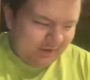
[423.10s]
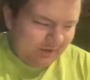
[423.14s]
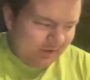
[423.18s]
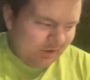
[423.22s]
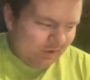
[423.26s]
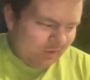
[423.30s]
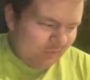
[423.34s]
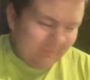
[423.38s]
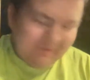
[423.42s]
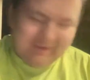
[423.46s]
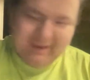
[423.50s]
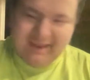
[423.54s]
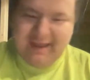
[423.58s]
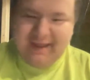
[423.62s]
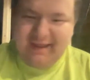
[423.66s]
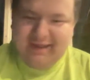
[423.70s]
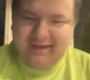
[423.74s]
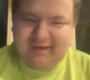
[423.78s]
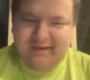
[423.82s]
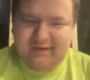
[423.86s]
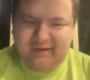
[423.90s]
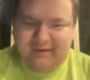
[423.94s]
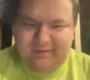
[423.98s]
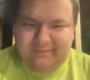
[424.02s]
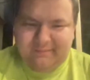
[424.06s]

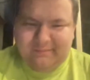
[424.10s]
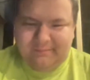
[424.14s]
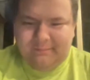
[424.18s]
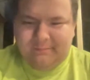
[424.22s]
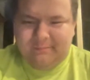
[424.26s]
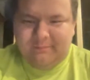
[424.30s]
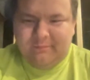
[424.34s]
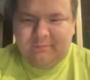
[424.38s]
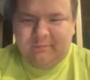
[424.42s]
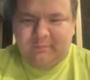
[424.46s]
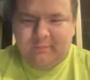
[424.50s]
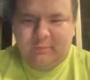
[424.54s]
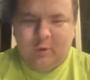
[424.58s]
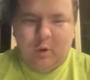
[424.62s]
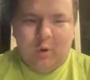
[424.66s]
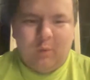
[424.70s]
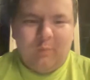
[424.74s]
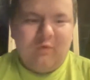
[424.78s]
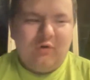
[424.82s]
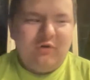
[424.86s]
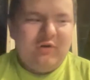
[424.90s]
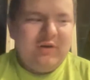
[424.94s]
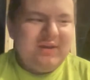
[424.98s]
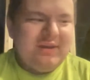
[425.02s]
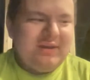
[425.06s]
Okay,
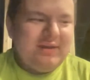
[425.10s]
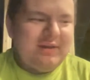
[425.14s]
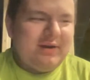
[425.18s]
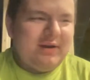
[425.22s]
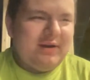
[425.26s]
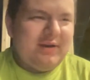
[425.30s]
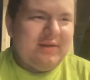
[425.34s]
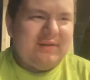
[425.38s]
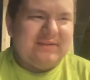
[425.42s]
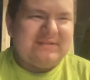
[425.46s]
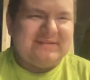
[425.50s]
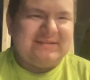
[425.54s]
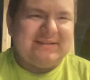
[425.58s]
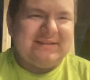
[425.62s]
normally this